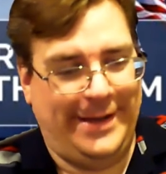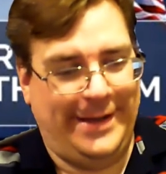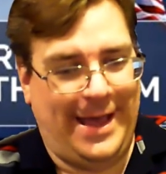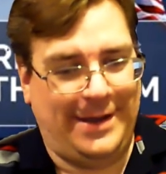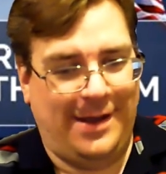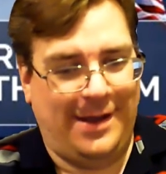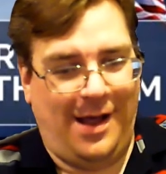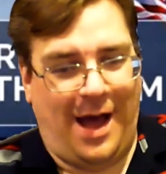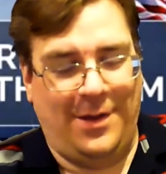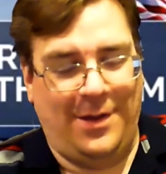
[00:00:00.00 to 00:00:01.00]
And
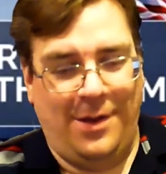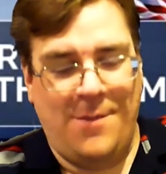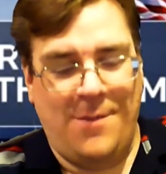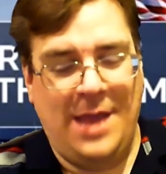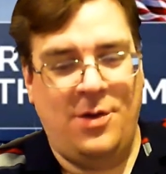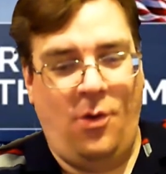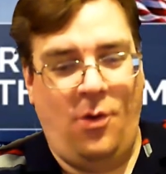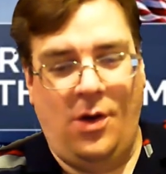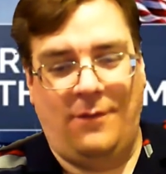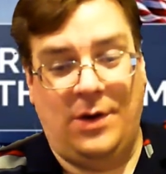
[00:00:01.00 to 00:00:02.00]

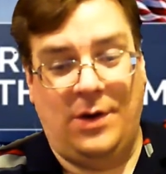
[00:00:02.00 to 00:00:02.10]
every